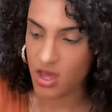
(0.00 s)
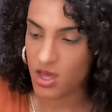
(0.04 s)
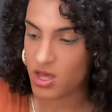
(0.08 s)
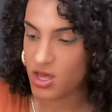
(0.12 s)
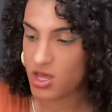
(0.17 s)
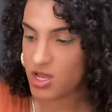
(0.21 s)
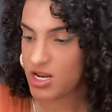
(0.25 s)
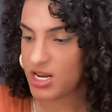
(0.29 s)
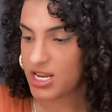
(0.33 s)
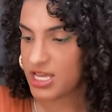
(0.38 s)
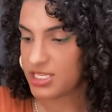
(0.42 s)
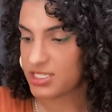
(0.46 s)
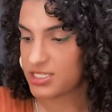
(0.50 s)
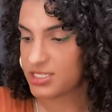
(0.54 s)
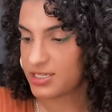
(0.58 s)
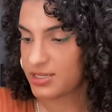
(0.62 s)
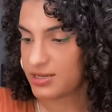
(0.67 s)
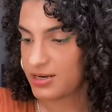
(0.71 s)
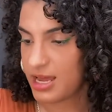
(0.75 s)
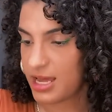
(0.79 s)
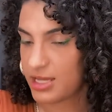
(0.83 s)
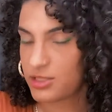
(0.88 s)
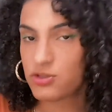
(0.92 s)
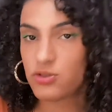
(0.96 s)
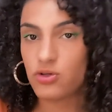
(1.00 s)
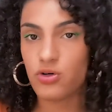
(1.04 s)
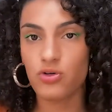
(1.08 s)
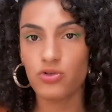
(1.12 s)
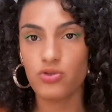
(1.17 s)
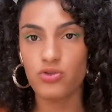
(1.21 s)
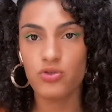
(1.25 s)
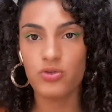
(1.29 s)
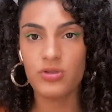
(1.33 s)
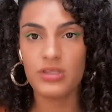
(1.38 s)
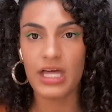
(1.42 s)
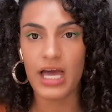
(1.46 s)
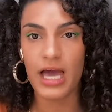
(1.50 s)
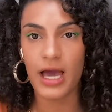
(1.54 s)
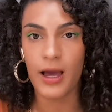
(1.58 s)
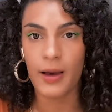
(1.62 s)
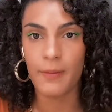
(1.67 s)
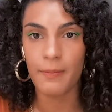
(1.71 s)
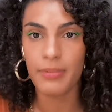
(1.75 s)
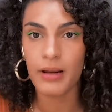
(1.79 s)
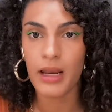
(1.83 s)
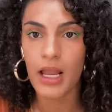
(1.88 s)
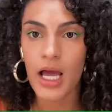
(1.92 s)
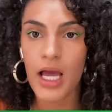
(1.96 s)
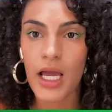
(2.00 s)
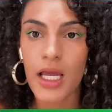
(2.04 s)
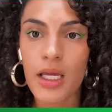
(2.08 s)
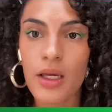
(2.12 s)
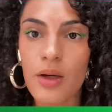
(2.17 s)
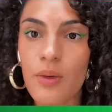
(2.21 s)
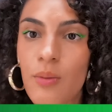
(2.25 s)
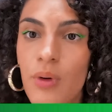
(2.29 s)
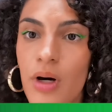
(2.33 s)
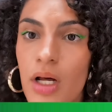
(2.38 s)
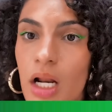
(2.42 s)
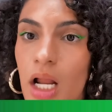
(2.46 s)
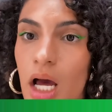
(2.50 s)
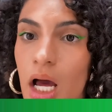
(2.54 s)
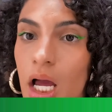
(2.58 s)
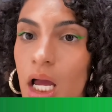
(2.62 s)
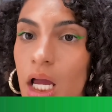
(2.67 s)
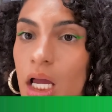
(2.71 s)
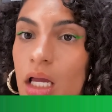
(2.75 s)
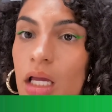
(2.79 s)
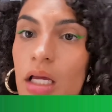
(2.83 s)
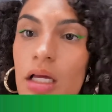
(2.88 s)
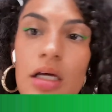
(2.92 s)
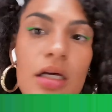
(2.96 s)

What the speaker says: Listen, I told you that applying one eye